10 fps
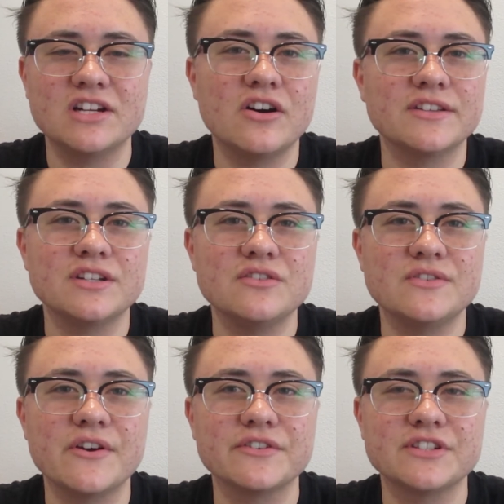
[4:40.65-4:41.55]
on the new
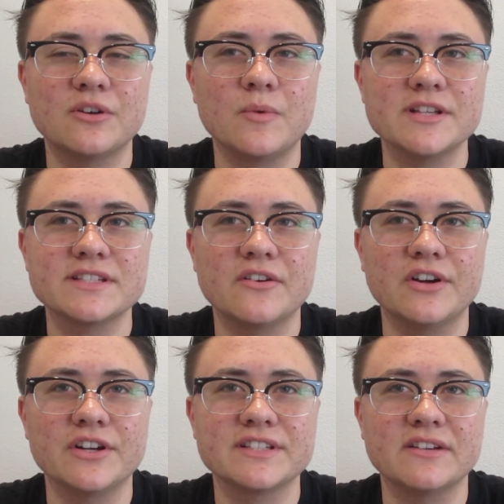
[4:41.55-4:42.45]
dose or what's going
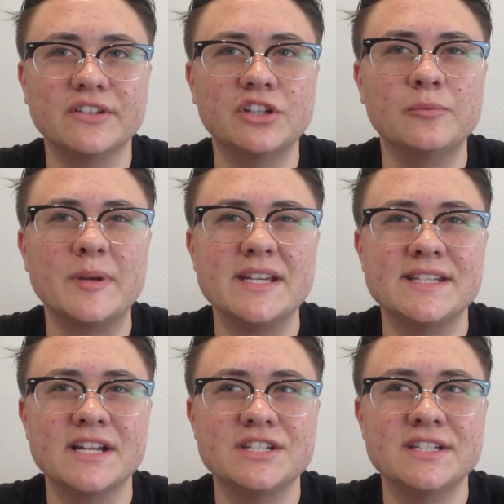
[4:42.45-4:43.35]
on, because I really don't pay
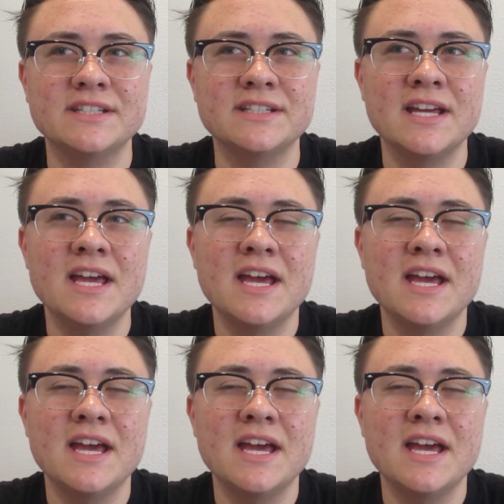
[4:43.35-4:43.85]
attention.